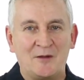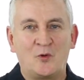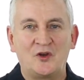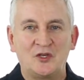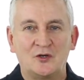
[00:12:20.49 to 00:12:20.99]

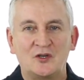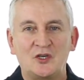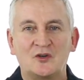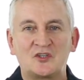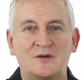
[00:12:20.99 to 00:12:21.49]
What
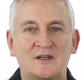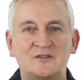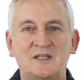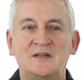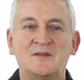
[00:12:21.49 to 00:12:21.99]
you're trying to
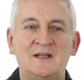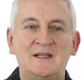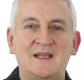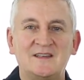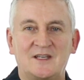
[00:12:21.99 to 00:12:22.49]
achieve
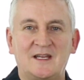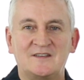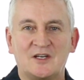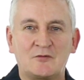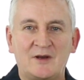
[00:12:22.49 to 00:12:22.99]

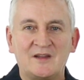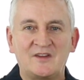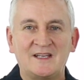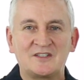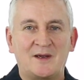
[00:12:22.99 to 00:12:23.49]
is a great
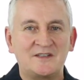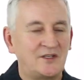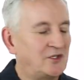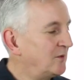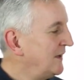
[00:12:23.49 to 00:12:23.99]
thing to
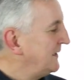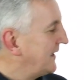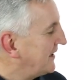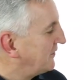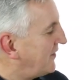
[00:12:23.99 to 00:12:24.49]
actually do.
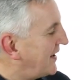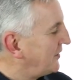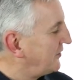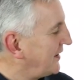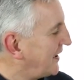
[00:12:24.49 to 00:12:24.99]
And the
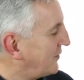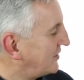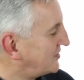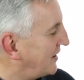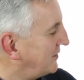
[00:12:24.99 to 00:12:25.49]
final thing I
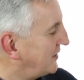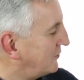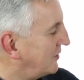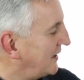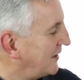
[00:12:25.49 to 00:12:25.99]
want to share with
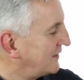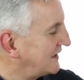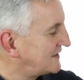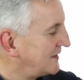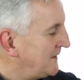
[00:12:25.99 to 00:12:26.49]
you really on
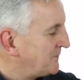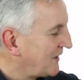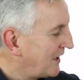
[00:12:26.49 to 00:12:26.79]
this